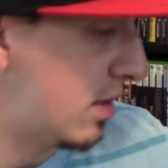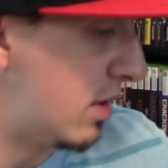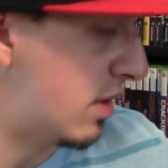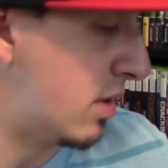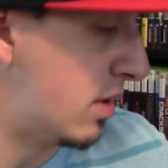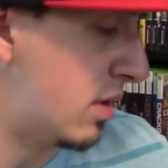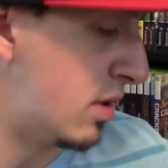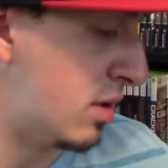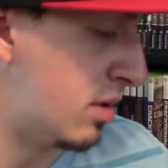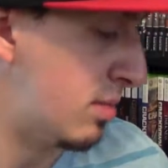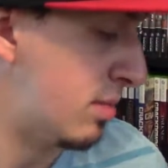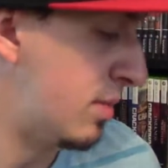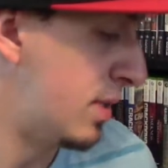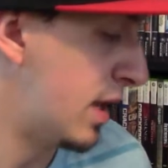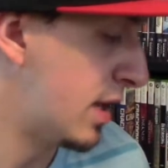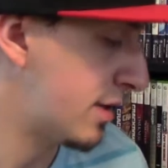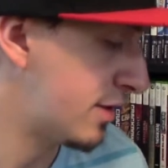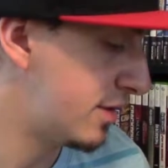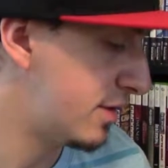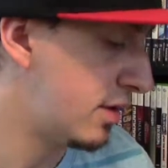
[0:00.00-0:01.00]

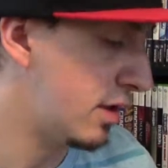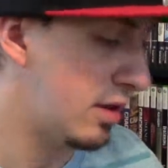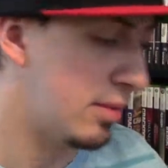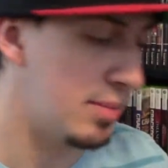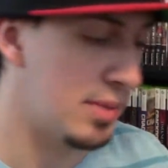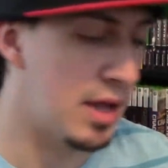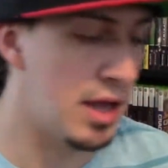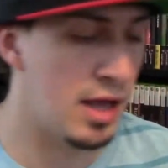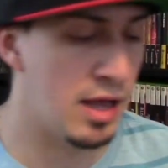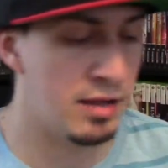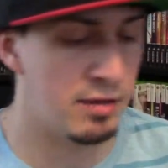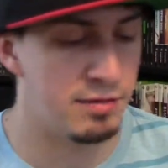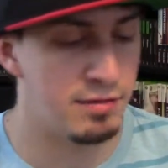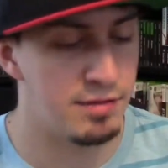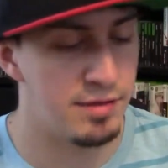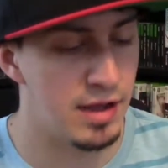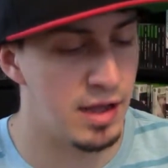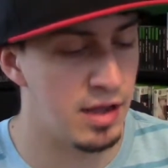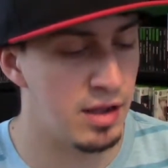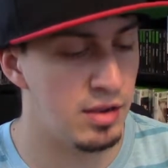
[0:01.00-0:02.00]
Next up, I
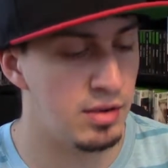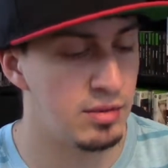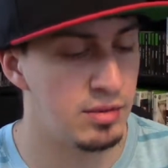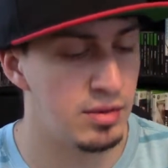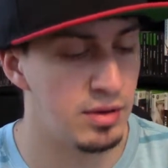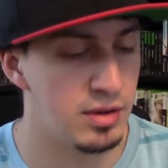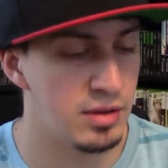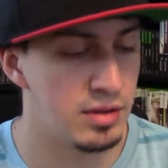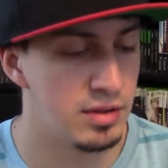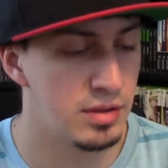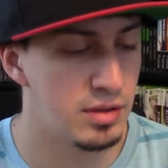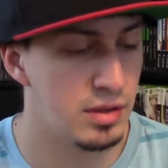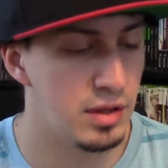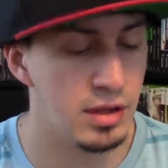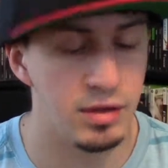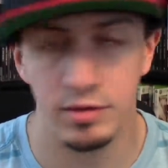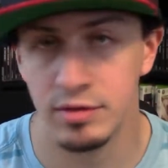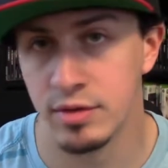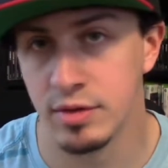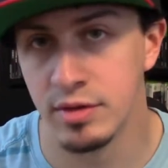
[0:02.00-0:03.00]

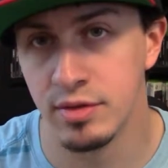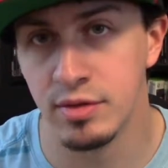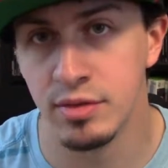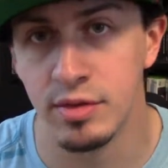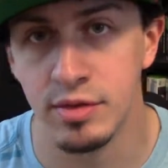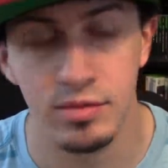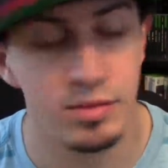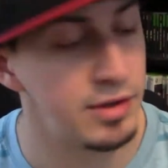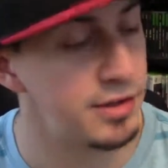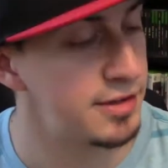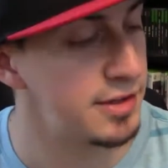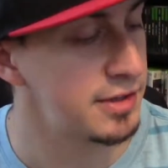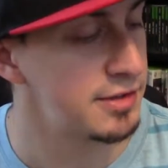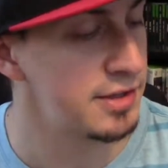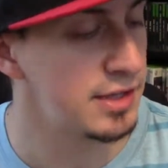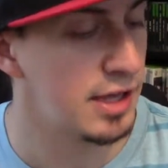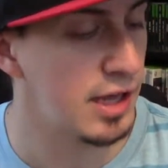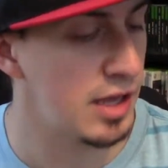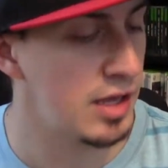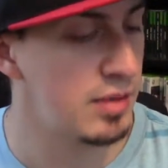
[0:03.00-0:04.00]
was looking through the
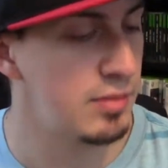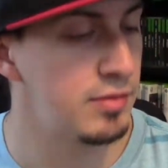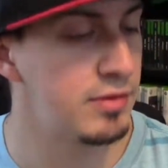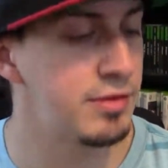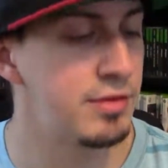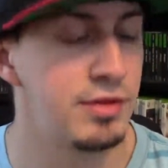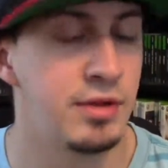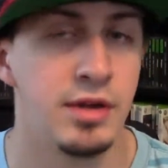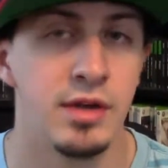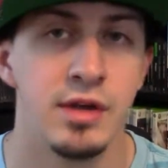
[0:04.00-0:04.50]
360 games